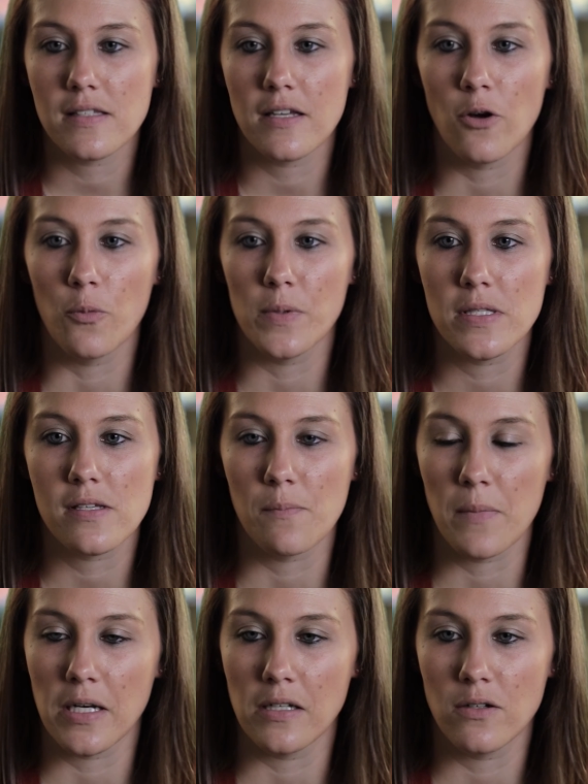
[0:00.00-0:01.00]
It opens up
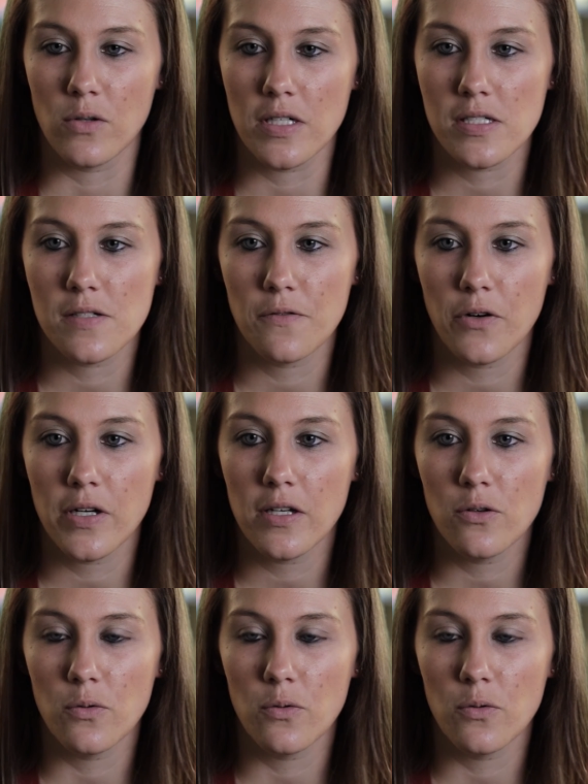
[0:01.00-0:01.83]
many doors for you.